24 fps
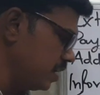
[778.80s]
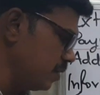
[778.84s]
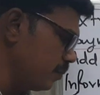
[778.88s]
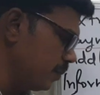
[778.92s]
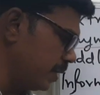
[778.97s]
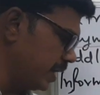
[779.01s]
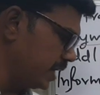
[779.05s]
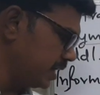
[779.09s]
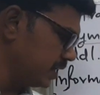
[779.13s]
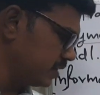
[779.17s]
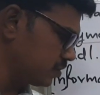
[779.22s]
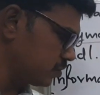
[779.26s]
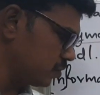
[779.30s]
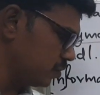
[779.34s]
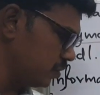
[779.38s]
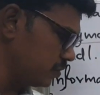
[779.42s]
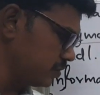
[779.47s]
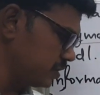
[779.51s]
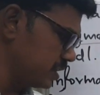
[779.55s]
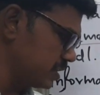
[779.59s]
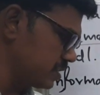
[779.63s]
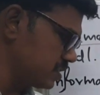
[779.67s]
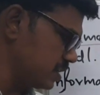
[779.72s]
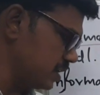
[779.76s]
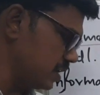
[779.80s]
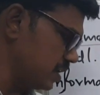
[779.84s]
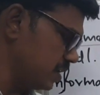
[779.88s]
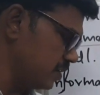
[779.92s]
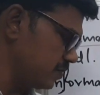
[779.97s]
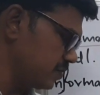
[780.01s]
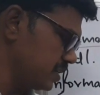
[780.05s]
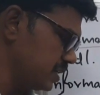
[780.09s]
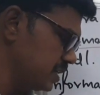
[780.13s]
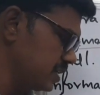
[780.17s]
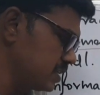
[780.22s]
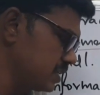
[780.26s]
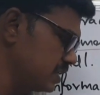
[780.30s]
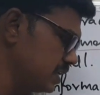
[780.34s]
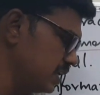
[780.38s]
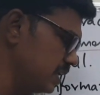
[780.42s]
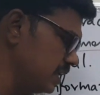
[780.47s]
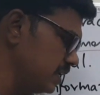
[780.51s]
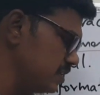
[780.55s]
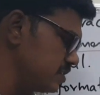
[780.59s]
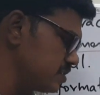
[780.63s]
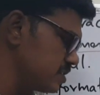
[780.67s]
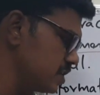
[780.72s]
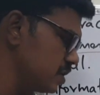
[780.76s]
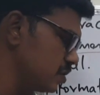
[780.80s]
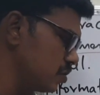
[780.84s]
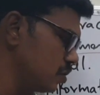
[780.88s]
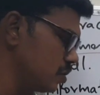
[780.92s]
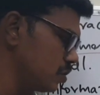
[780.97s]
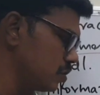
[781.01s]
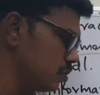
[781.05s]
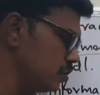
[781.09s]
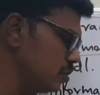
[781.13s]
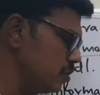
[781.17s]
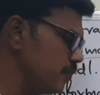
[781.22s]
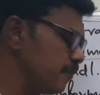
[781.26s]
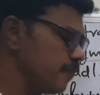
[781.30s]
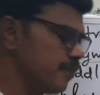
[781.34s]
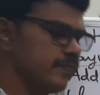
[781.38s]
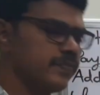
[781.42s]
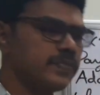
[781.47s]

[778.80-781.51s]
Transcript: minus closing stock of stationery is equal to